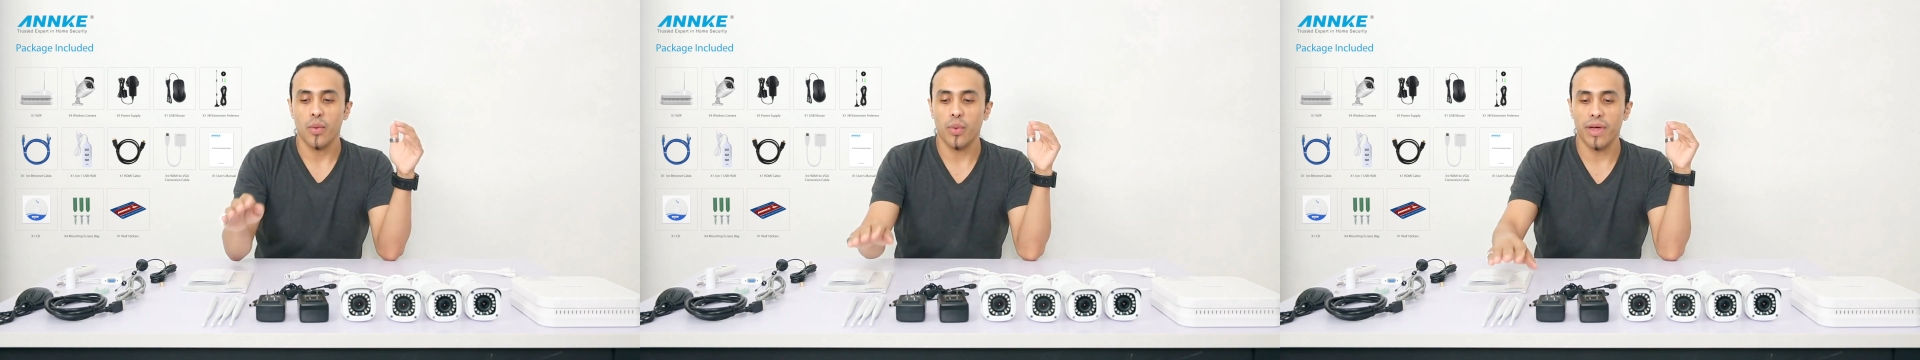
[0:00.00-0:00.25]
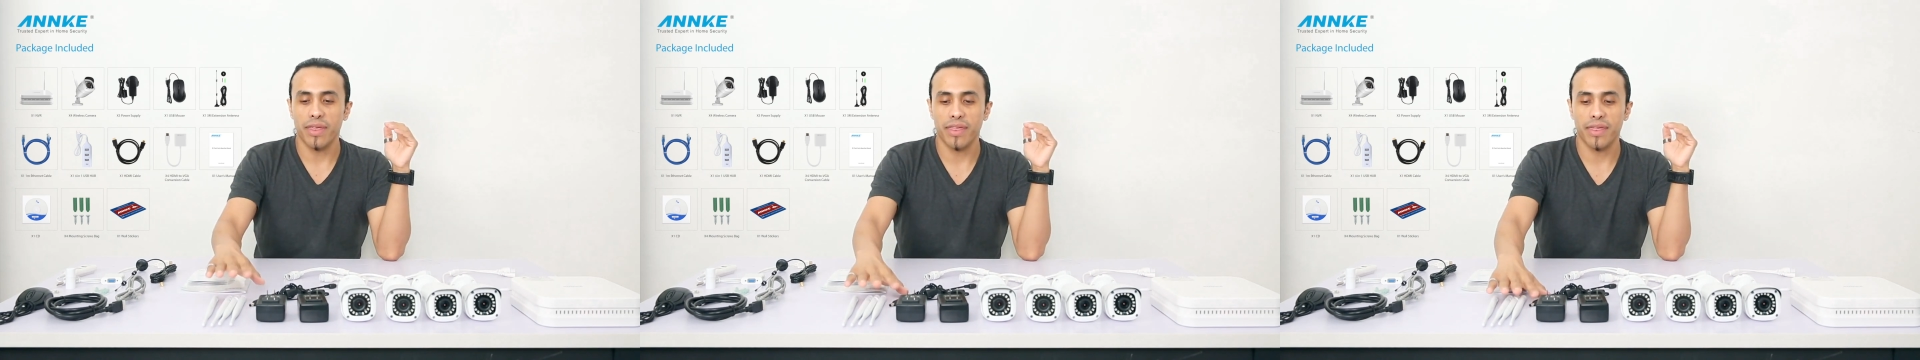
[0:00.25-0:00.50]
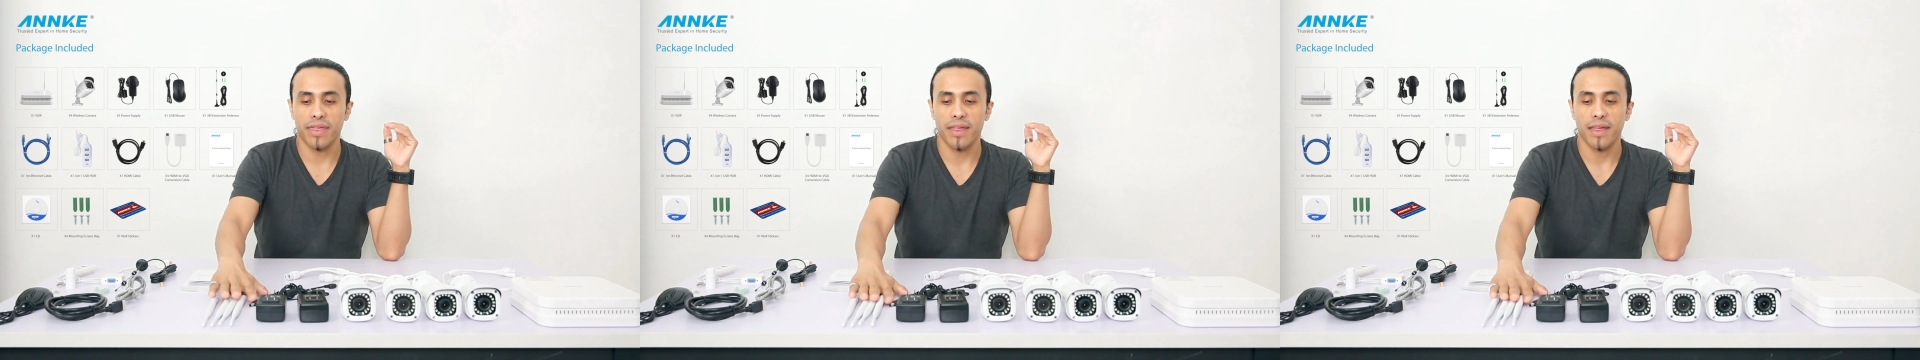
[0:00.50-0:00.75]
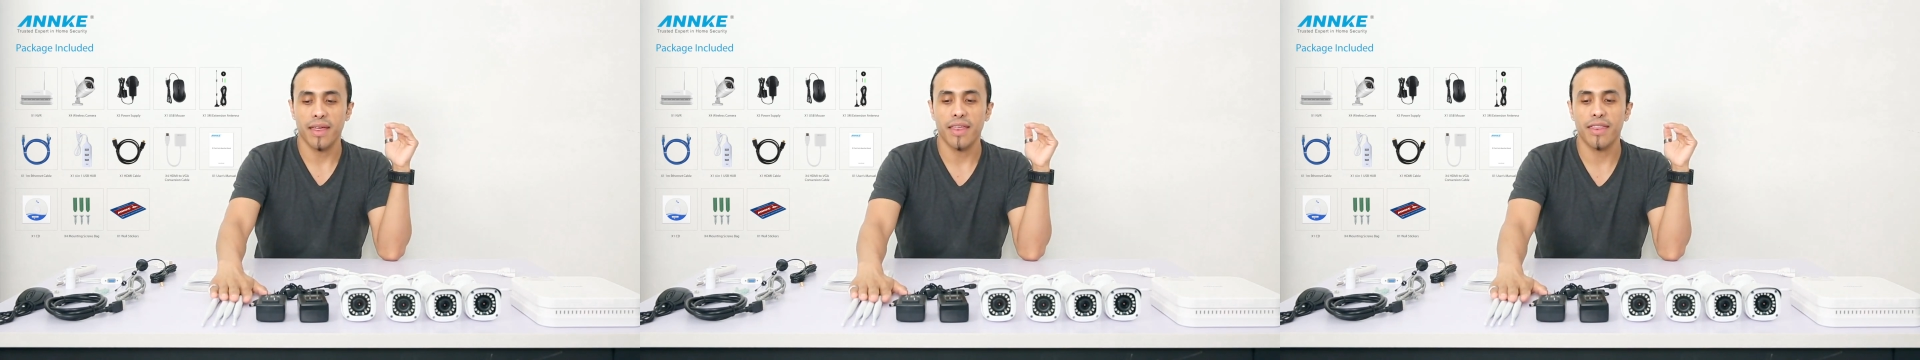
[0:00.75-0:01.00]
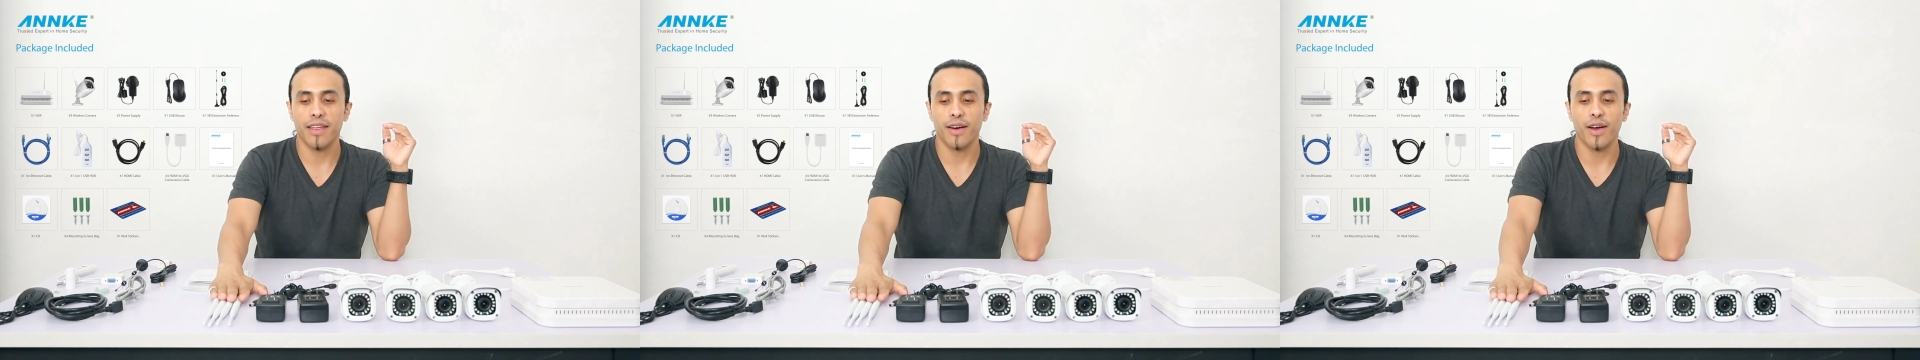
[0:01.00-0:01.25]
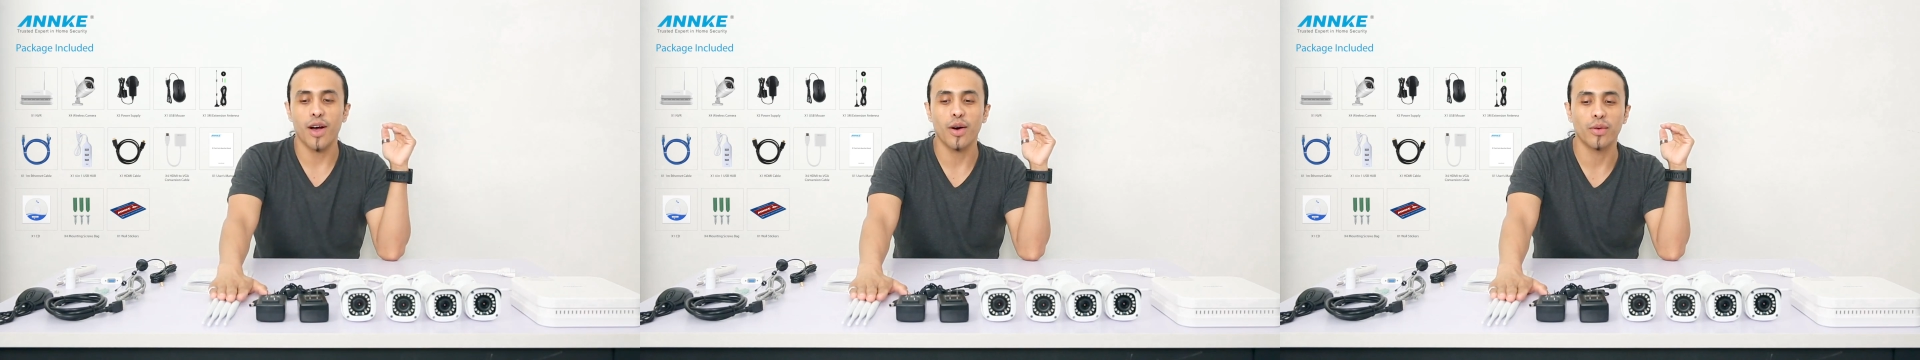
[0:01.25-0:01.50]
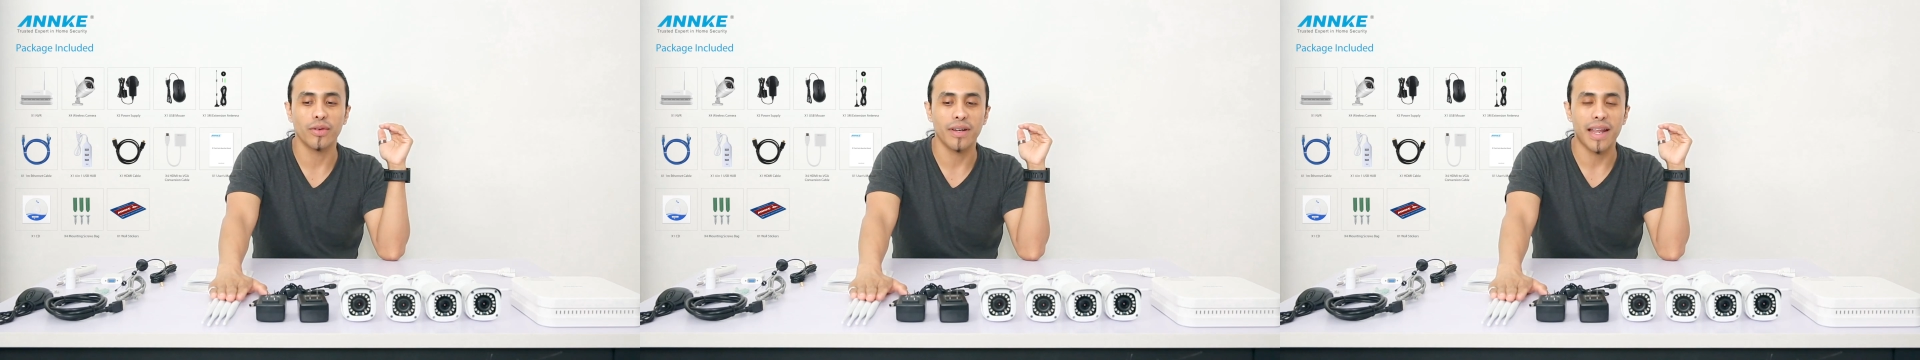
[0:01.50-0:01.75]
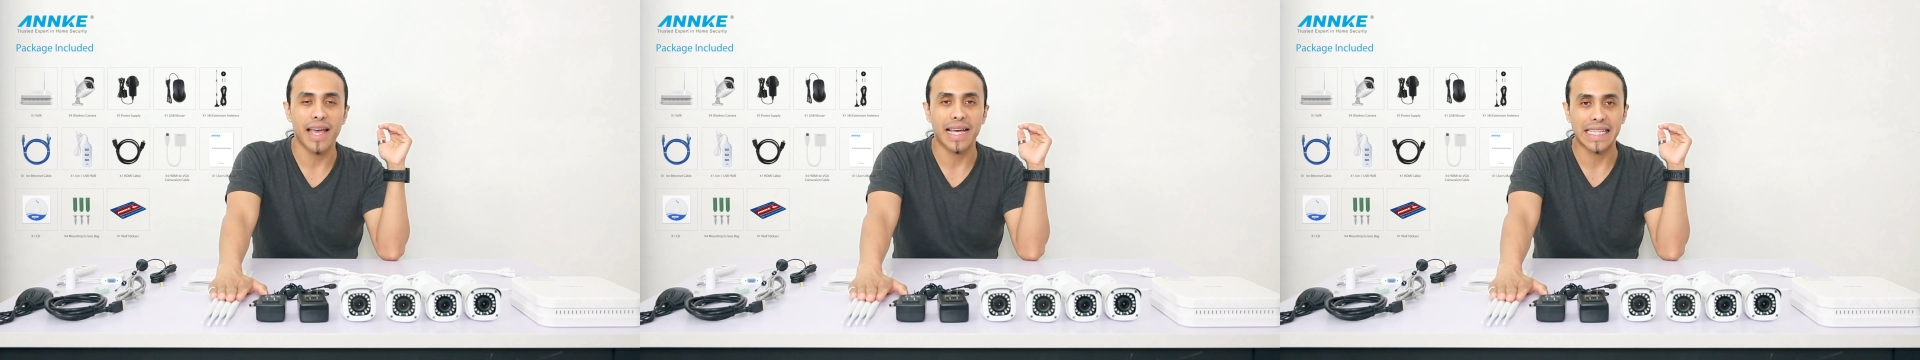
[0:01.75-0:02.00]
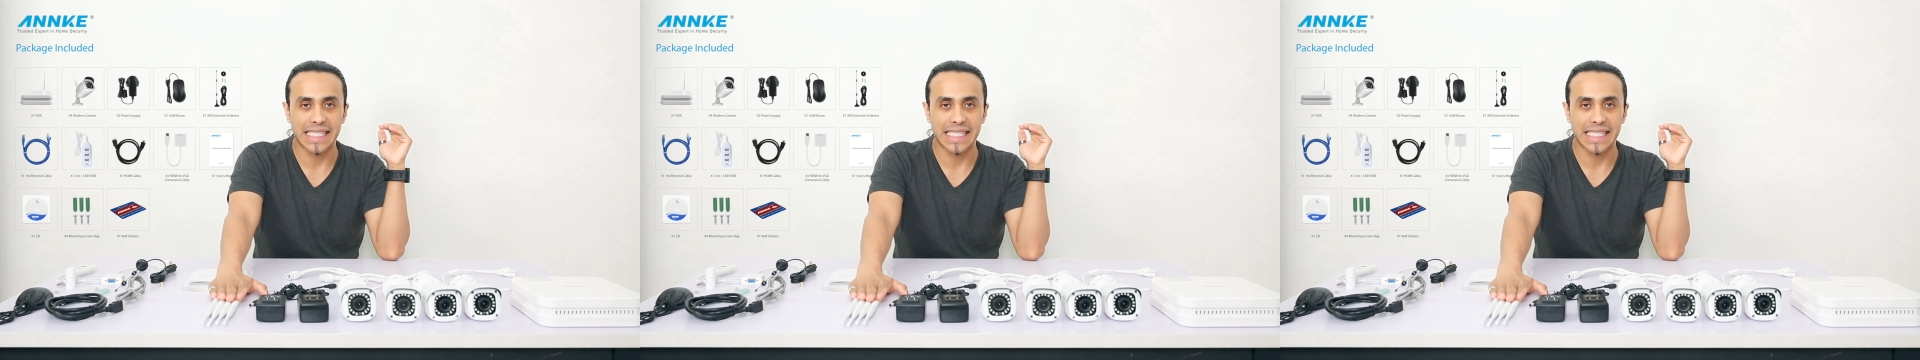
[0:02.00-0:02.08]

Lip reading: with their own